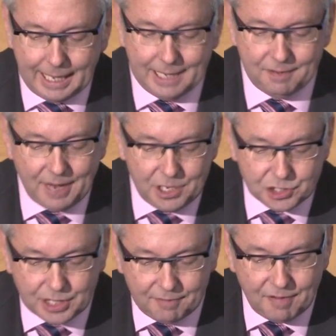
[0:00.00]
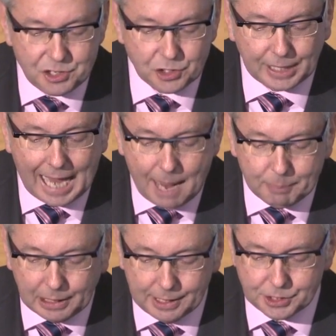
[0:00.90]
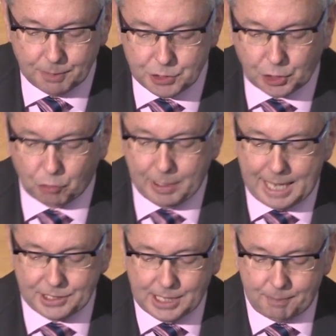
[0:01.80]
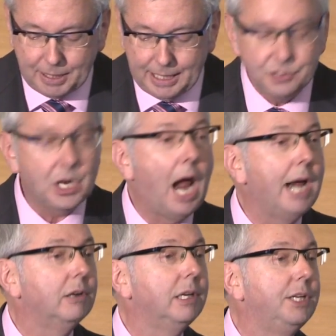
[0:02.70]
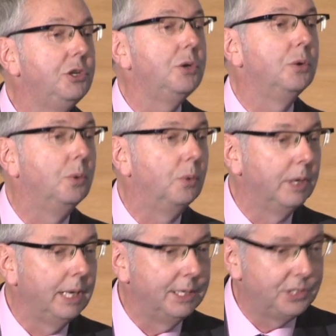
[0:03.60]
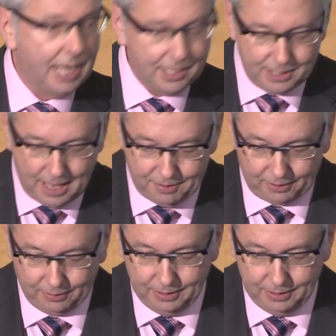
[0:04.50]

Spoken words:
innovation, and venture capitalism to create something entirely new is yet another.